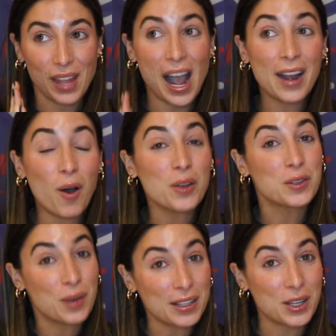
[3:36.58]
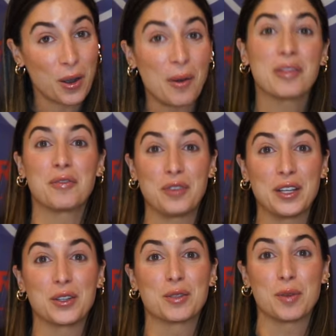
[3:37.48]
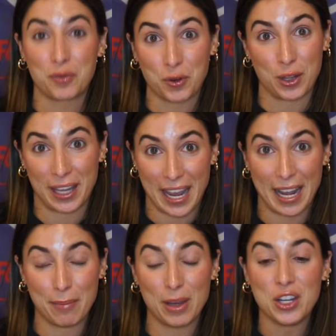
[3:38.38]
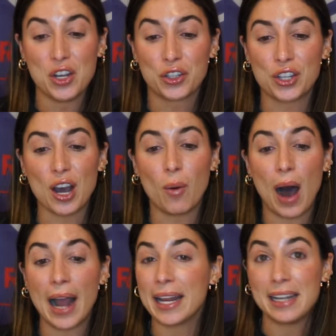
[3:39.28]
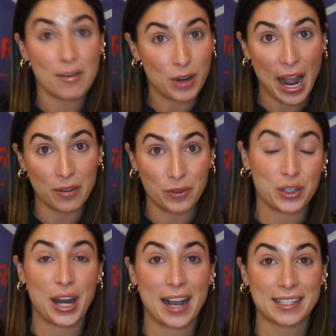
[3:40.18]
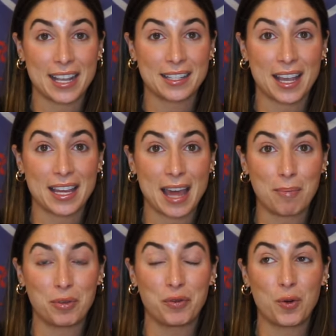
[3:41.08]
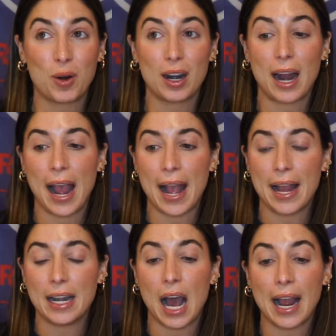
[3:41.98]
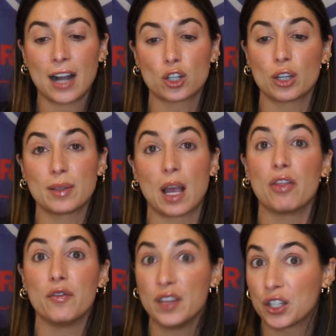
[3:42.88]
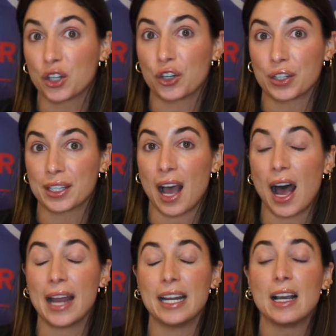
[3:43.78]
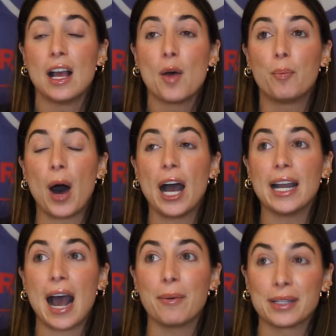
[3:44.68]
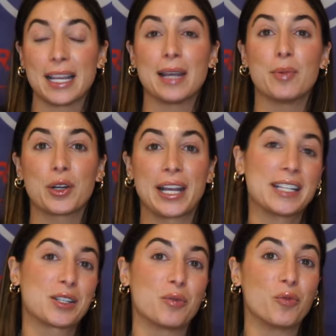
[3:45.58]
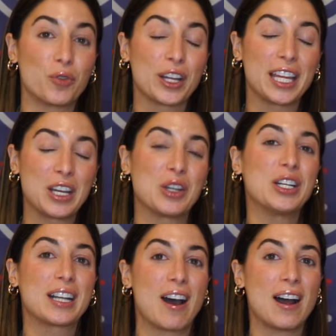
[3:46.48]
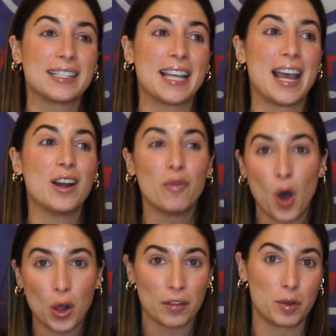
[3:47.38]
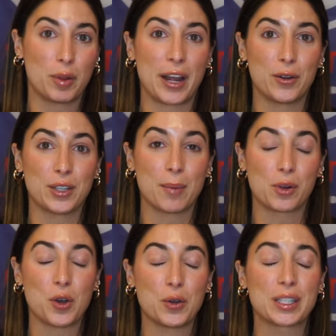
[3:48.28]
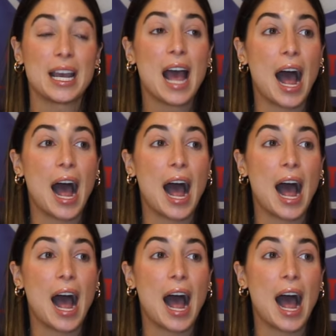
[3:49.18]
I also got to go on the fields before the game. So I had never had field access like that before, and I actually was on the visitors side, but I was able to get some really good content of all of the players up close.